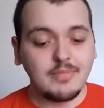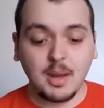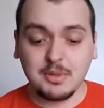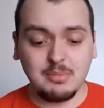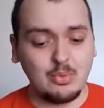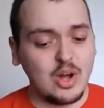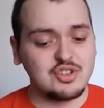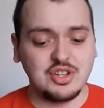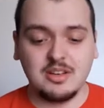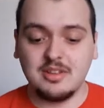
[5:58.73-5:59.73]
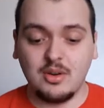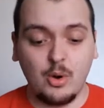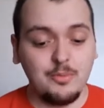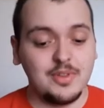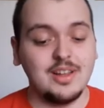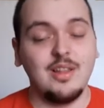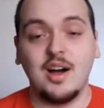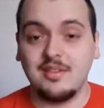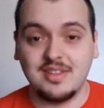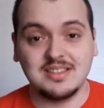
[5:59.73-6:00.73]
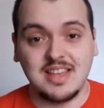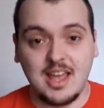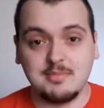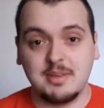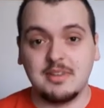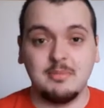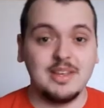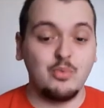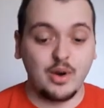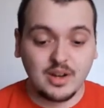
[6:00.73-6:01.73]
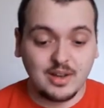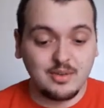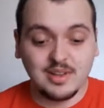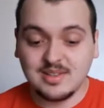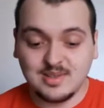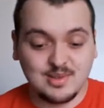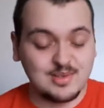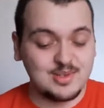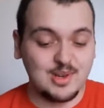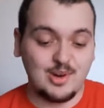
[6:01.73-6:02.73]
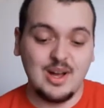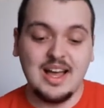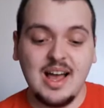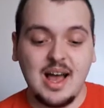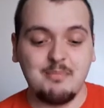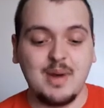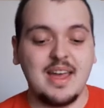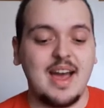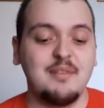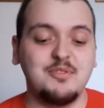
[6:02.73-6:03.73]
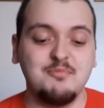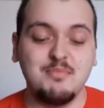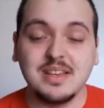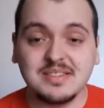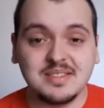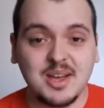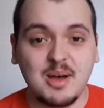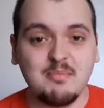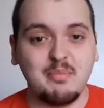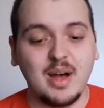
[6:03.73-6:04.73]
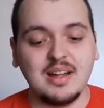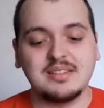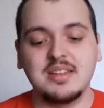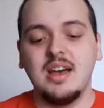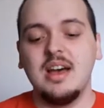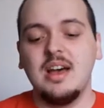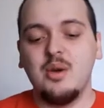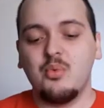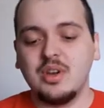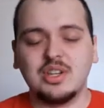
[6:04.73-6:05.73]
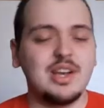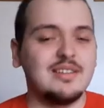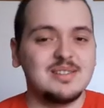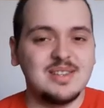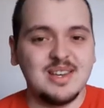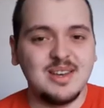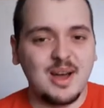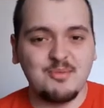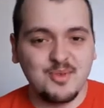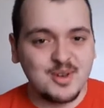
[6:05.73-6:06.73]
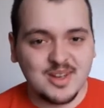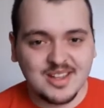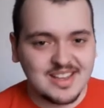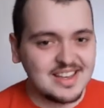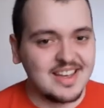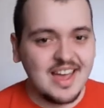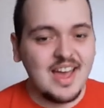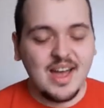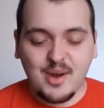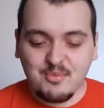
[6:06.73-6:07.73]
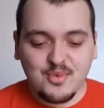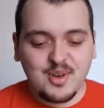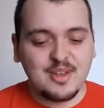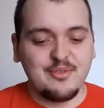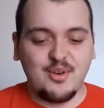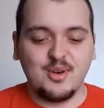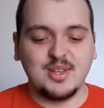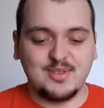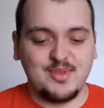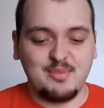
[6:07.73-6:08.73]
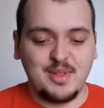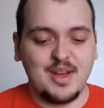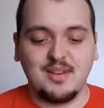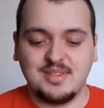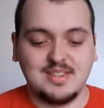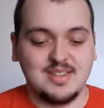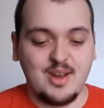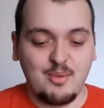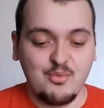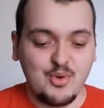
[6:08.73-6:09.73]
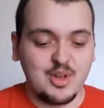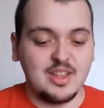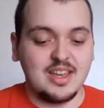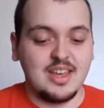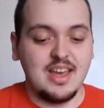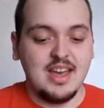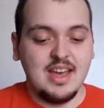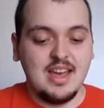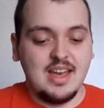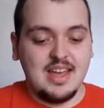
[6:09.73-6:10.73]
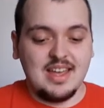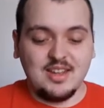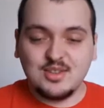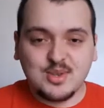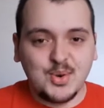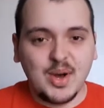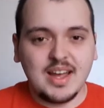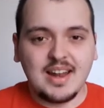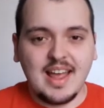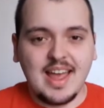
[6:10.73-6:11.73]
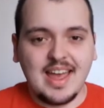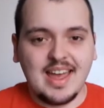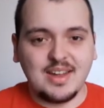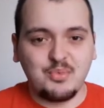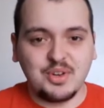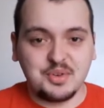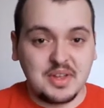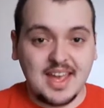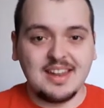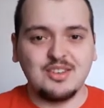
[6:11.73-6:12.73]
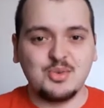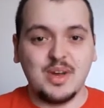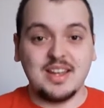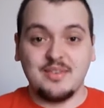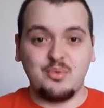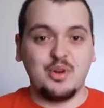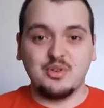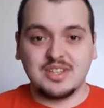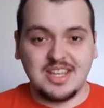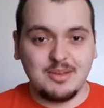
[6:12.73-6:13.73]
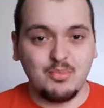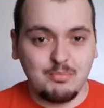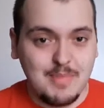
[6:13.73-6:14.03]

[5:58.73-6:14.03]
I'm going to be watching hopefully a lot of these games. I'm going to be working really soon, so I might have to miss some, but we shall see. I'm really focused for the playoffs this year. I'm really into it, and when you can get into it, even when your team